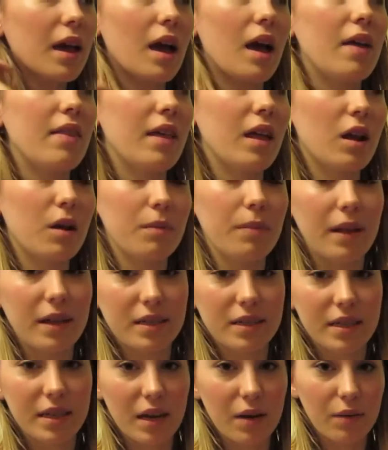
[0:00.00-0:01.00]
and then I'll
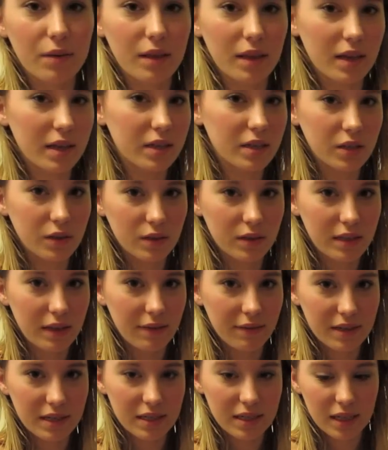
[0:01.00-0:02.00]
blend it out with like a
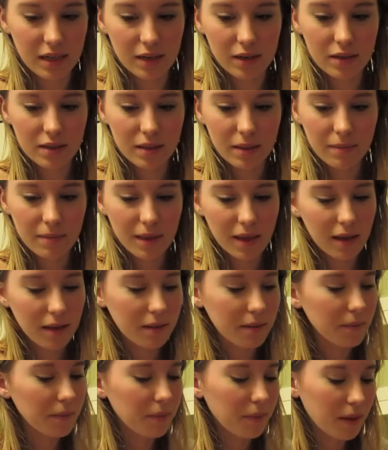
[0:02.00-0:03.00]
217 or something.
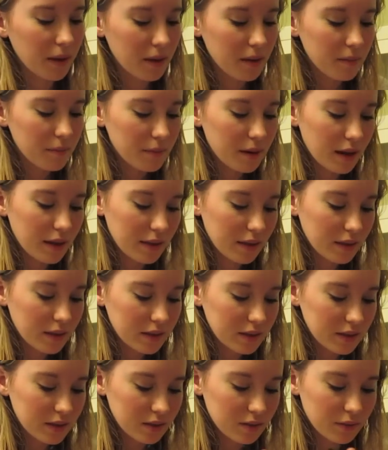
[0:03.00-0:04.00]
But I think
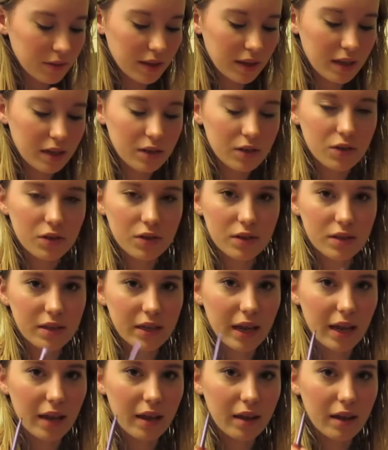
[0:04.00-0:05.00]
this is really
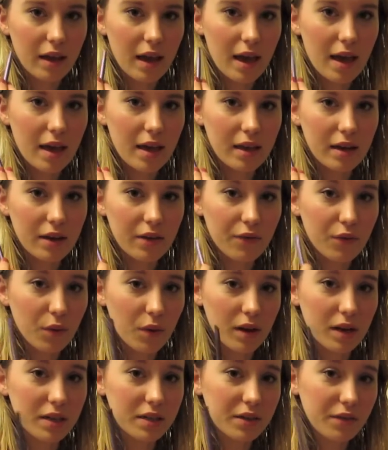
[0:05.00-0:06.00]
interesting, and if you
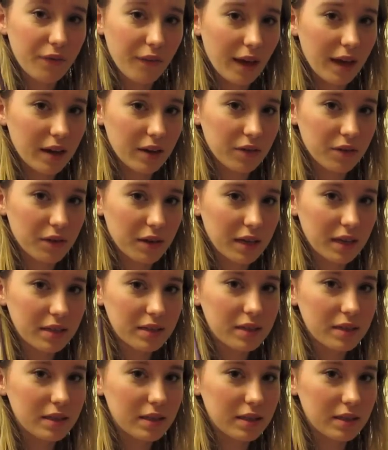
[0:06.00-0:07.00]
want to define
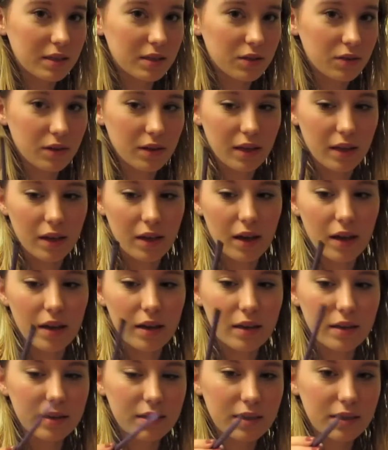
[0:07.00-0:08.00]
crease, this is really good
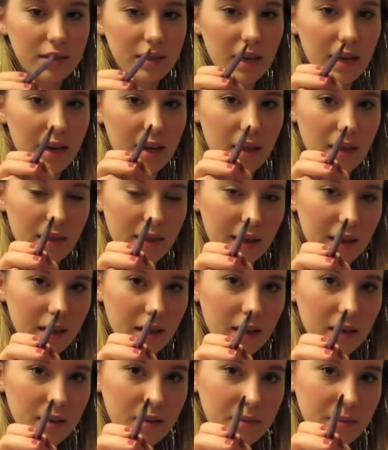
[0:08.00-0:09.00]
because it's kind of
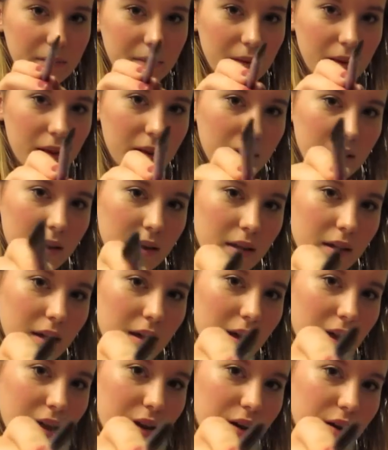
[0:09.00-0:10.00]
thicker.
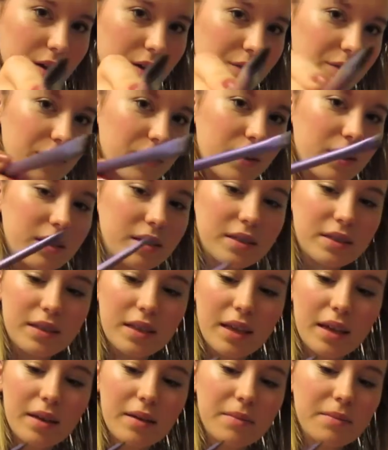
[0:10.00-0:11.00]
I don't know if you can
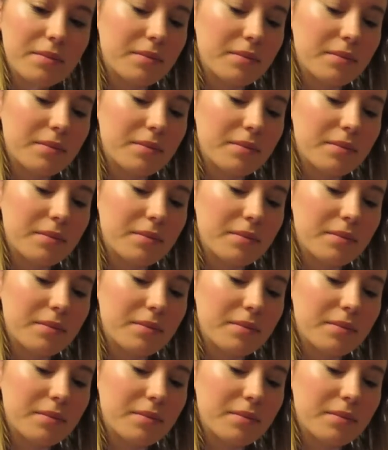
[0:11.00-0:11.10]
see,